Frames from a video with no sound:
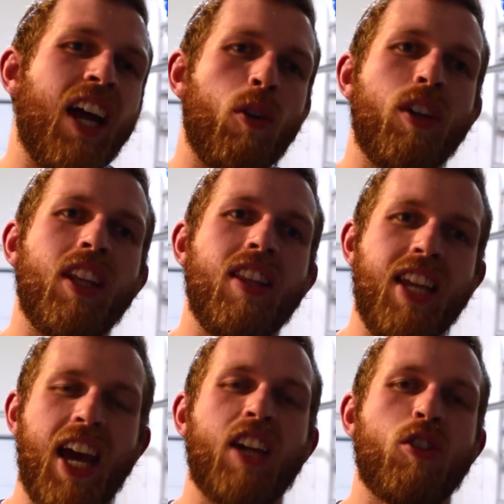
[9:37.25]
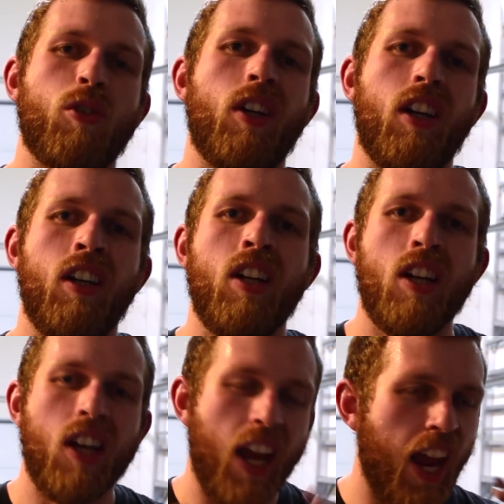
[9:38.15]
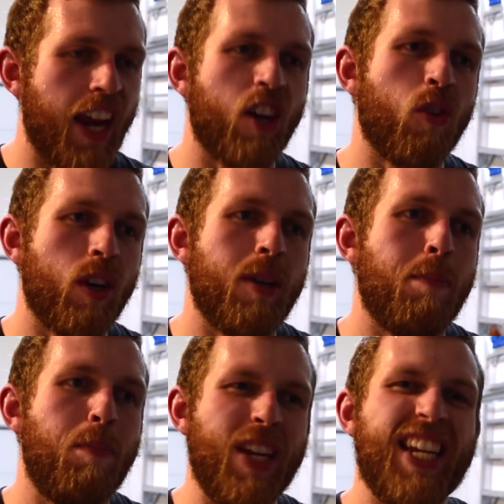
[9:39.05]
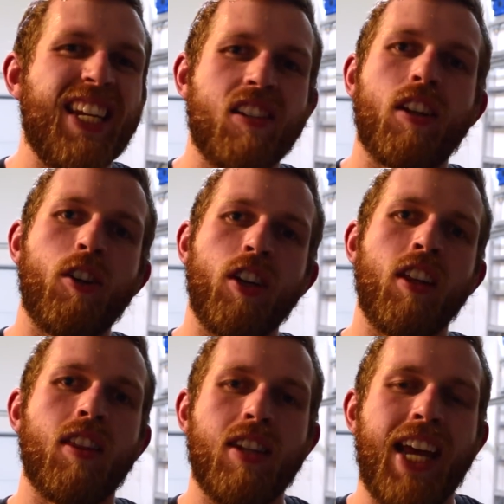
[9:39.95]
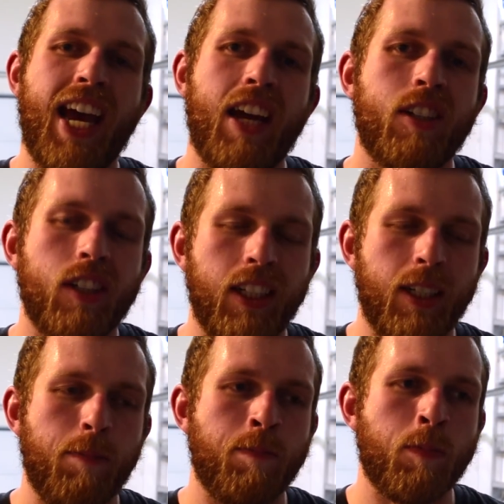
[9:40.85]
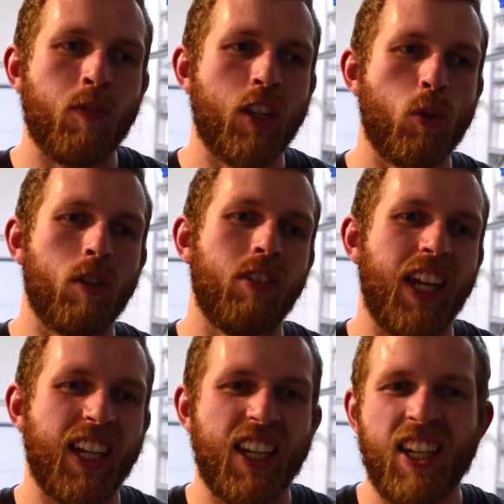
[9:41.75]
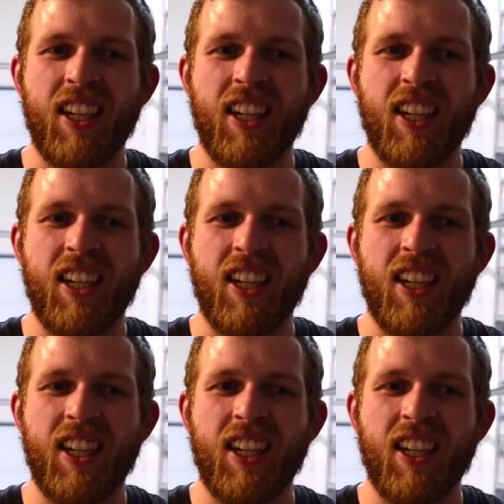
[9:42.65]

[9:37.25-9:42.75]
I don't need the extra angry bees underneath the dash. It's sort of like,